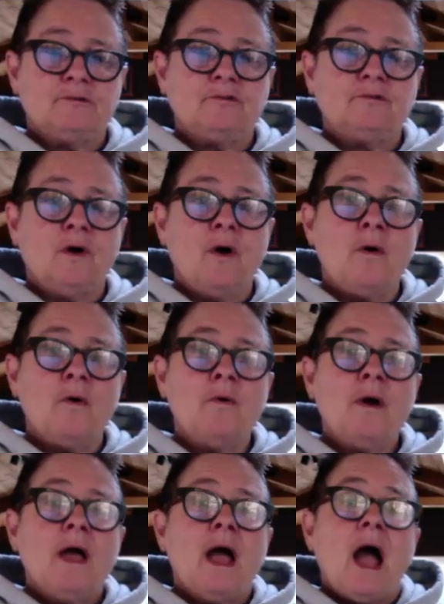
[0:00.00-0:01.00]
So
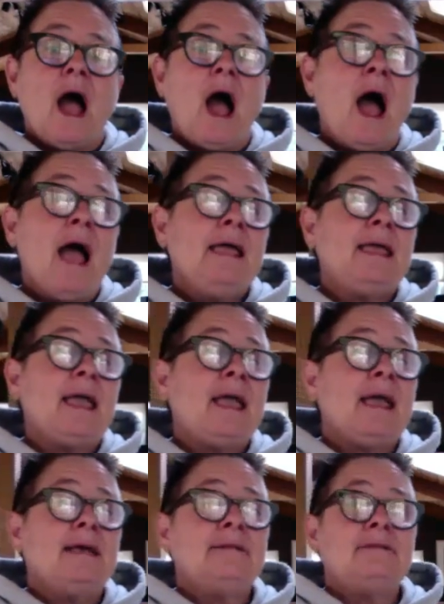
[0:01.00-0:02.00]
I
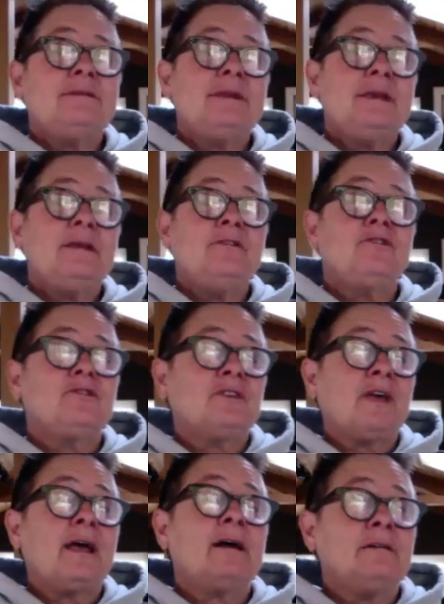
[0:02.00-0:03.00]
can't teach
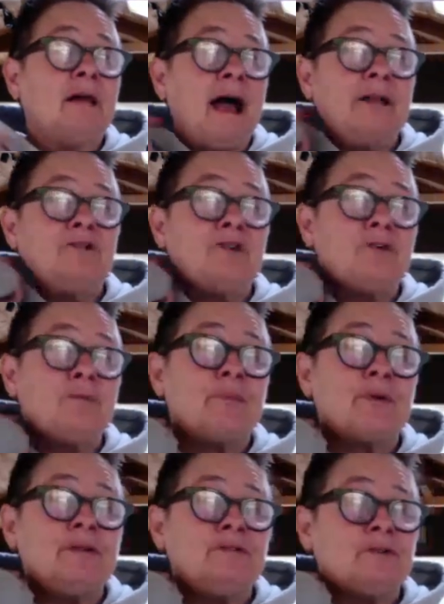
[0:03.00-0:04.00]
psychological
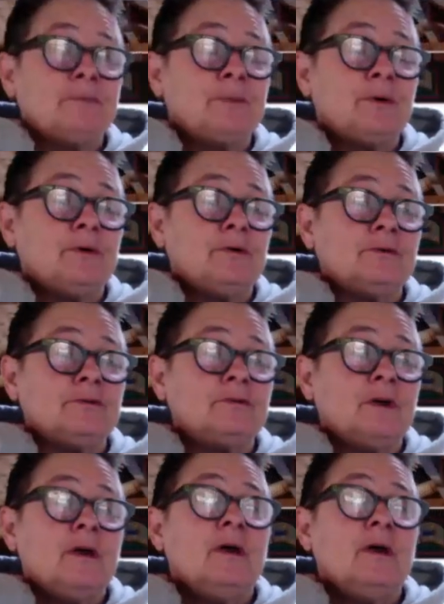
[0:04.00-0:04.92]
principles